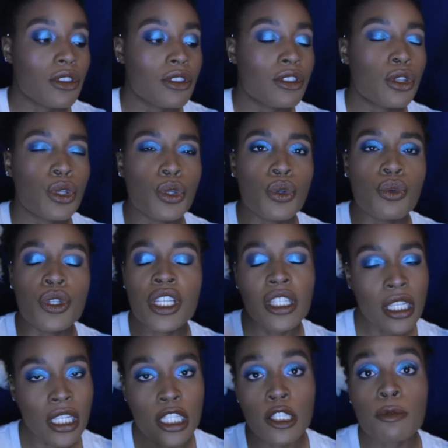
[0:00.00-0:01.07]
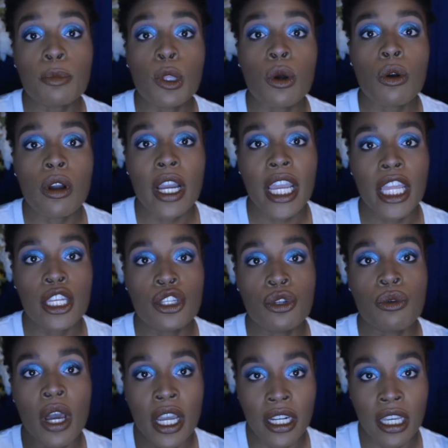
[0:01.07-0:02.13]
to just explore and
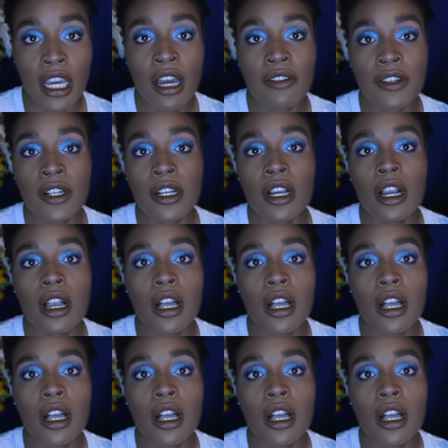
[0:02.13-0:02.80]
to uncover